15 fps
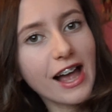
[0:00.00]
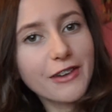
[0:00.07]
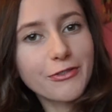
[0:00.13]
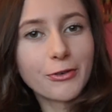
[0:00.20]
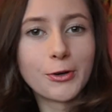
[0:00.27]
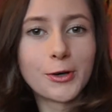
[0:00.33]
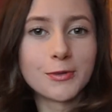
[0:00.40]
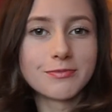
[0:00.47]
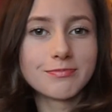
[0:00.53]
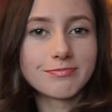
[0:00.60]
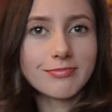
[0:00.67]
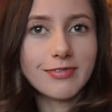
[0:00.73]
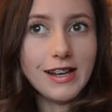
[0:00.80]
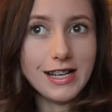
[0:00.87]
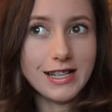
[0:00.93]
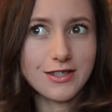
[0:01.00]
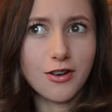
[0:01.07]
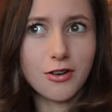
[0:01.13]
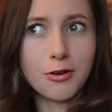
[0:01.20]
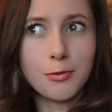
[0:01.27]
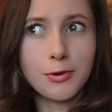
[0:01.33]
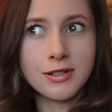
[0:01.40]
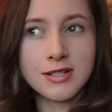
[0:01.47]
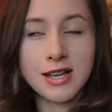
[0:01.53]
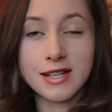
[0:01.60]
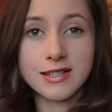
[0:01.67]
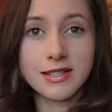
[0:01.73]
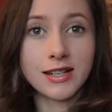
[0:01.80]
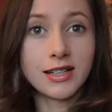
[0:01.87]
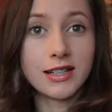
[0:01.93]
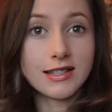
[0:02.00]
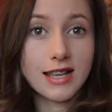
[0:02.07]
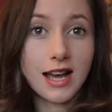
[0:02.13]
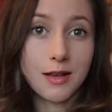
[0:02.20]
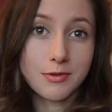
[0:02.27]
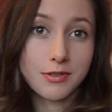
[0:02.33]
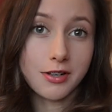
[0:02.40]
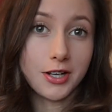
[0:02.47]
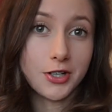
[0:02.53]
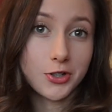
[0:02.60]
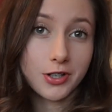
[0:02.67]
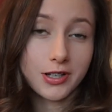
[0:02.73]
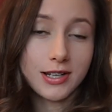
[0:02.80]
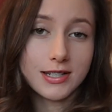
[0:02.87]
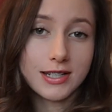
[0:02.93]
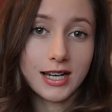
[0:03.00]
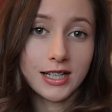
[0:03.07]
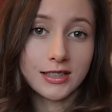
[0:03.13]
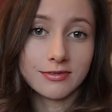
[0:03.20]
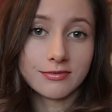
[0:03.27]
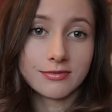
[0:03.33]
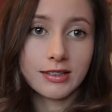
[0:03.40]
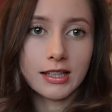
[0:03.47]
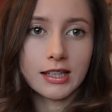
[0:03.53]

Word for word: Hi everyone, it's a horrible day today, it's absolutely chucking it down